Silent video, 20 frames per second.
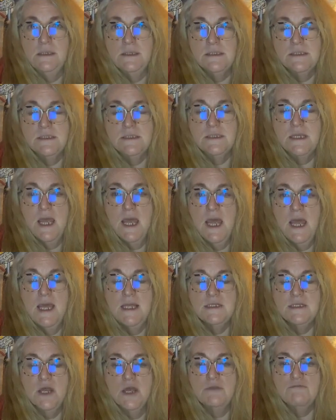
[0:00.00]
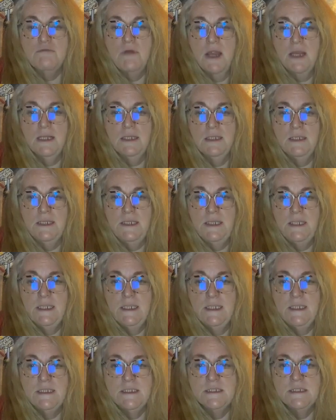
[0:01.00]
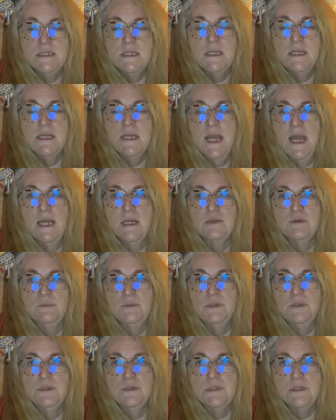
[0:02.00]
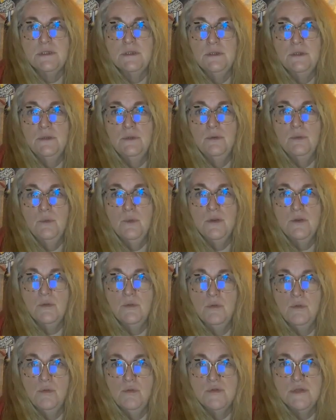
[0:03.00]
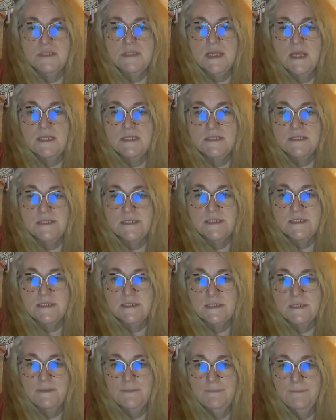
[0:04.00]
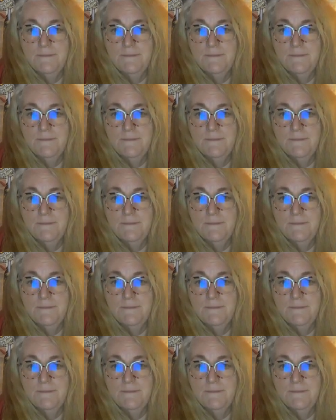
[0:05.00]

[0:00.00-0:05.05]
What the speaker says: stare directly into the enactment with all the senses."